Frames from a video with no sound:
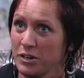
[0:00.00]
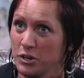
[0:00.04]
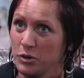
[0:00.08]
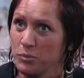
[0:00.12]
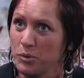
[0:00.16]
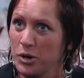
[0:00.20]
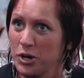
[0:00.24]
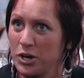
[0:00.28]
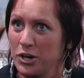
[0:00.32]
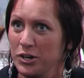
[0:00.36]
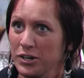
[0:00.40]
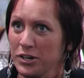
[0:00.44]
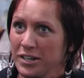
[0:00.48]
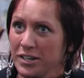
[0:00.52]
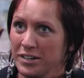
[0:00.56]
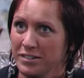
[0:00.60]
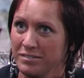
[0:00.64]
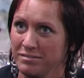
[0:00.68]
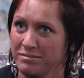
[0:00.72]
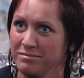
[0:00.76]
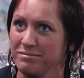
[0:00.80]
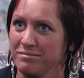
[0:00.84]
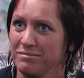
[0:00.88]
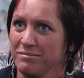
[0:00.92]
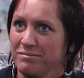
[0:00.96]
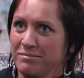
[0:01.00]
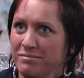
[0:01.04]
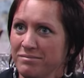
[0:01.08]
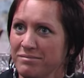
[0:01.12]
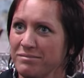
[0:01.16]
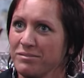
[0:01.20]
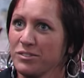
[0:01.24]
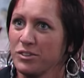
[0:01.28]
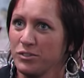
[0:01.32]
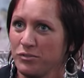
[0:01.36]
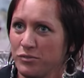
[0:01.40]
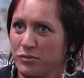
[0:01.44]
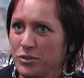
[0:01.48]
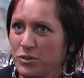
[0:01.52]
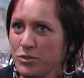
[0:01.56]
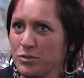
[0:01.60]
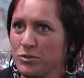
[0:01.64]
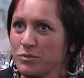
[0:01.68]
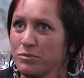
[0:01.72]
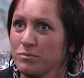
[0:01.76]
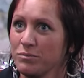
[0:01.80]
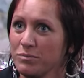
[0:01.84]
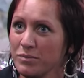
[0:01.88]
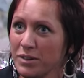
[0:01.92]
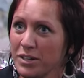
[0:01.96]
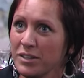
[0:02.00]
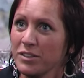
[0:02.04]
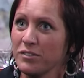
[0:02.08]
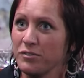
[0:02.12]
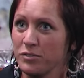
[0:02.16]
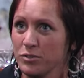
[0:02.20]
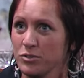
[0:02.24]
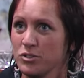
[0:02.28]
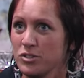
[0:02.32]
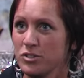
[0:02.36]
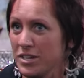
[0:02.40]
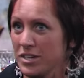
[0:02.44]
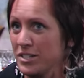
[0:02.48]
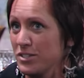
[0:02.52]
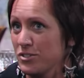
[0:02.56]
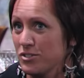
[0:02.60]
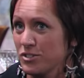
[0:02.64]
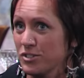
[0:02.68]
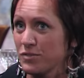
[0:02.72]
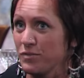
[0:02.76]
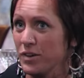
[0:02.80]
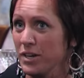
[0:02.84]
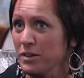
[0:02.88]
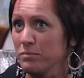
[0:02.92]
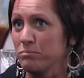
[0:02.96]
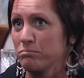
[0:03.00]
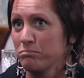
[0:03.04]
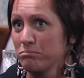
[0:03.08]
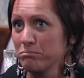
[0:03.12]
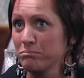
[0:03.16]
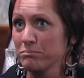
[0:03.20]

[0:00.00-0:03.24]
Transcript: they're wrong and the food tastes just fine.